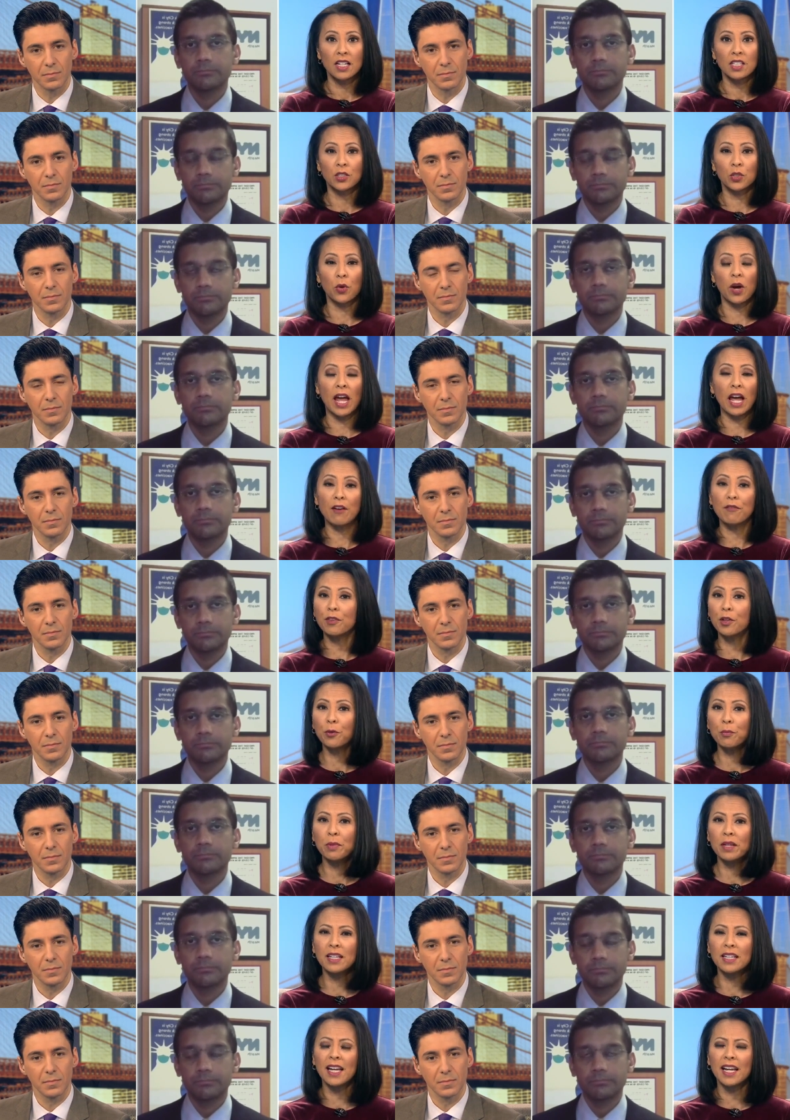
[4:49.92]
Speaker 1: So have there
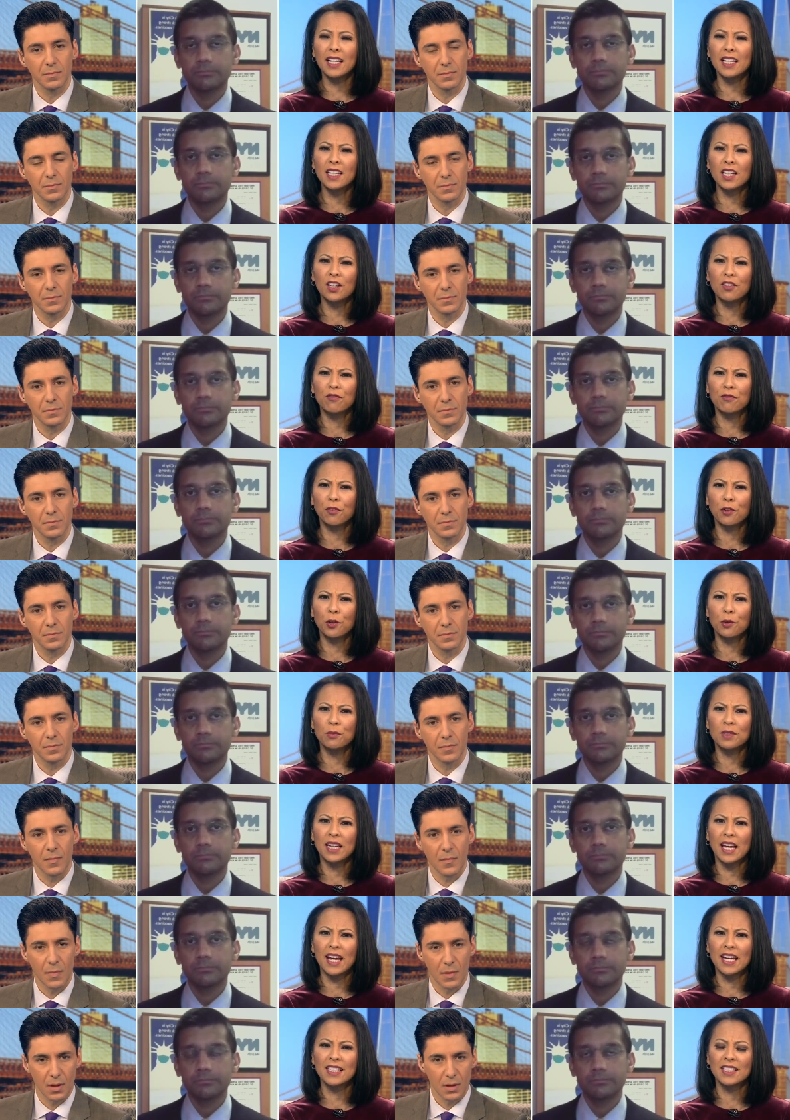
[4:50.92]
been any confirmed
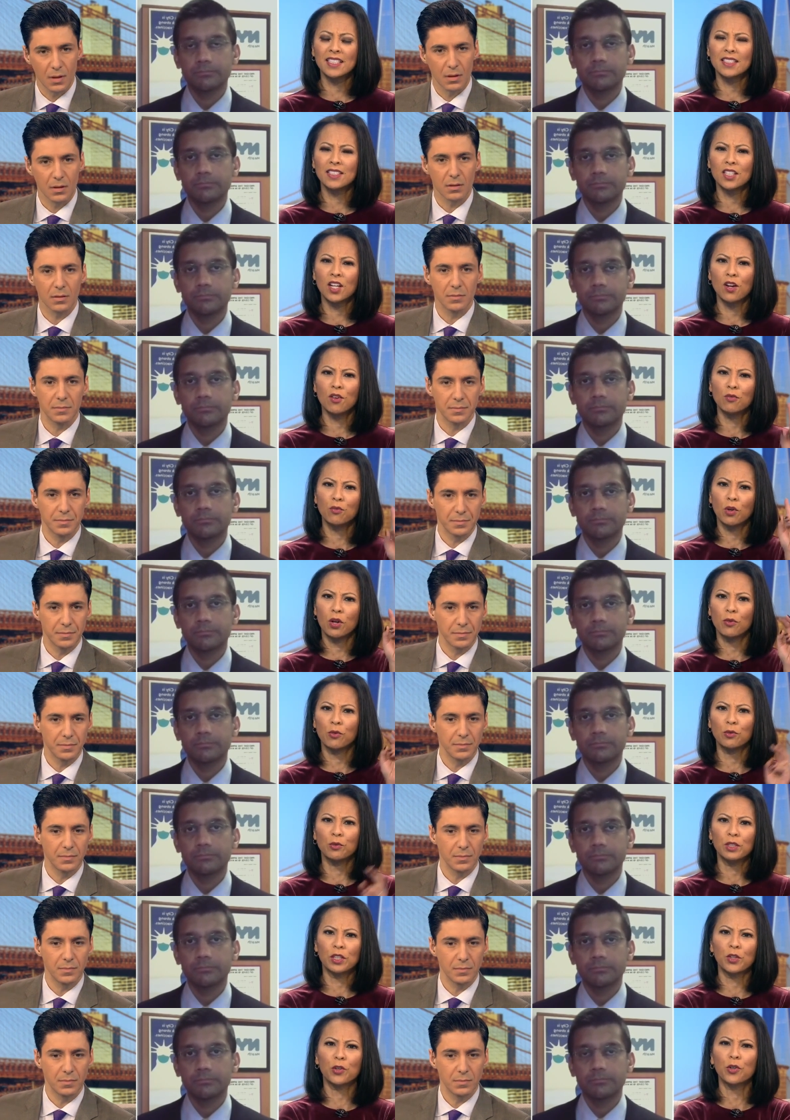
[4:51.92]
cases of what
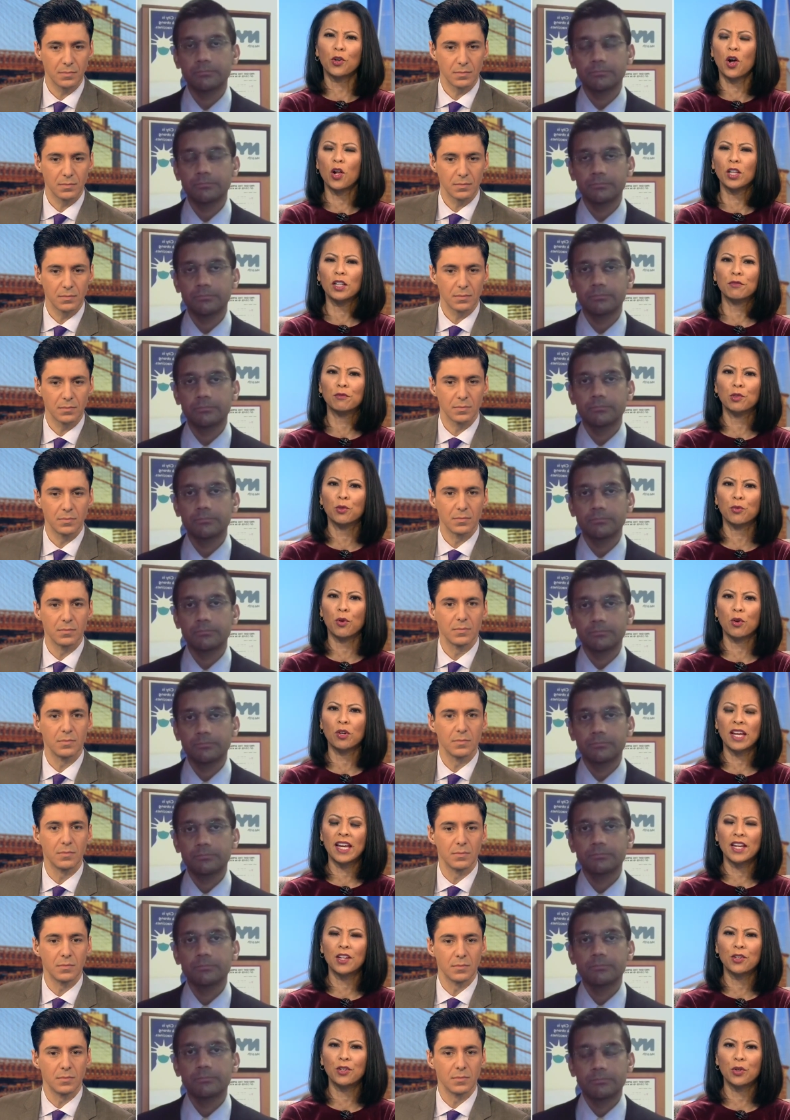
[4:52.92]
they're calling Flurona in
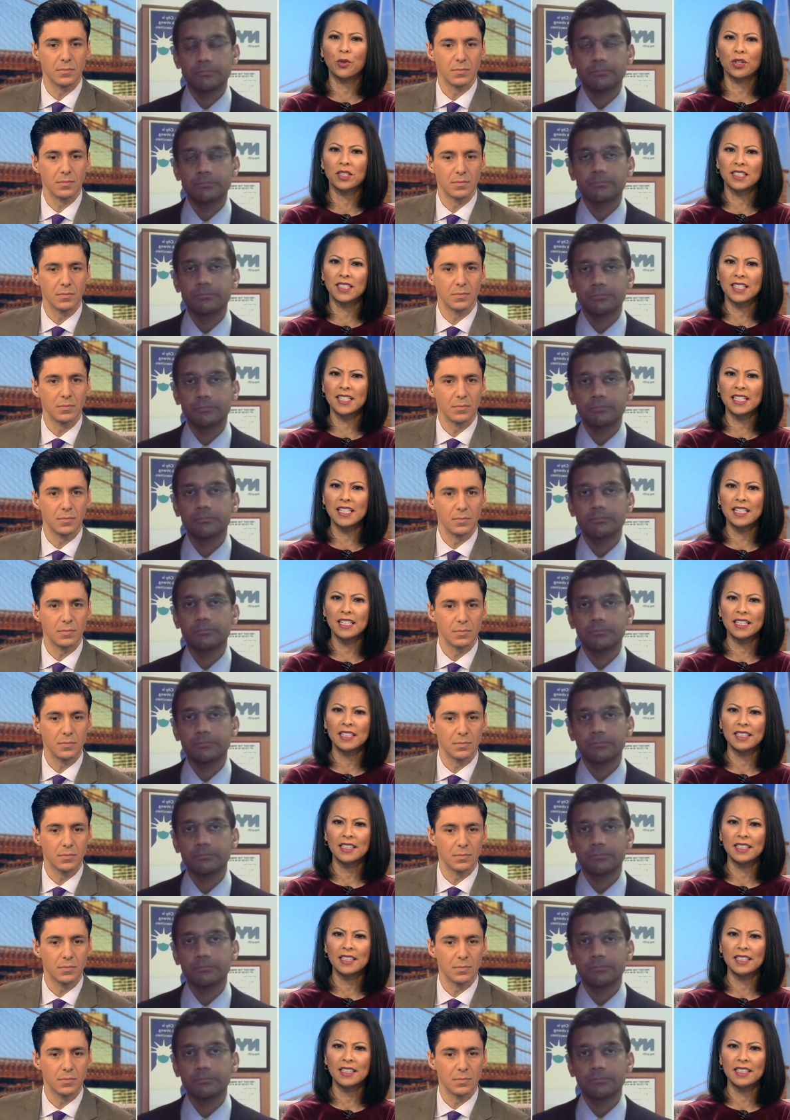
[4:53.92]
New York City?